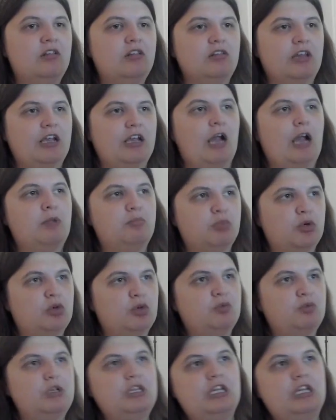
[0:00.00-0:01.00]
Like, I
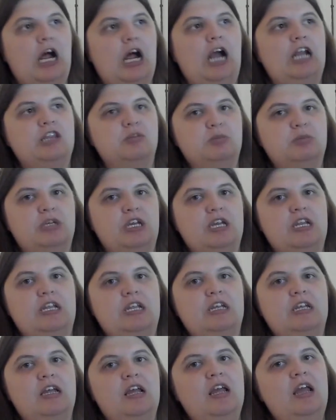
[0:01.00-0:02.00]
burn really hot at the
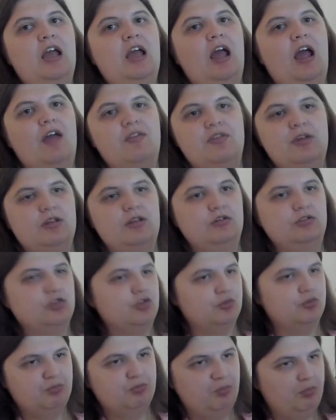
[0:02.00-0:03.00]
beginning and then
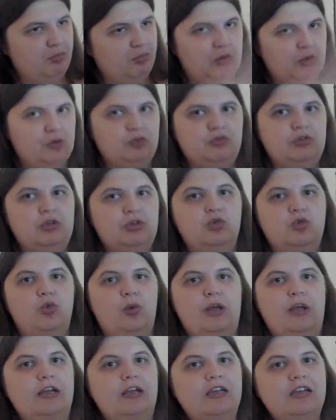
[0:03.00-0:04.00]
just burn real
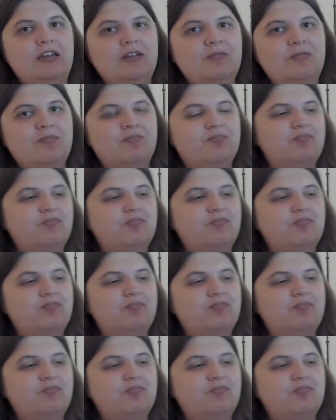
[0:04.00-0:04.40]
quick.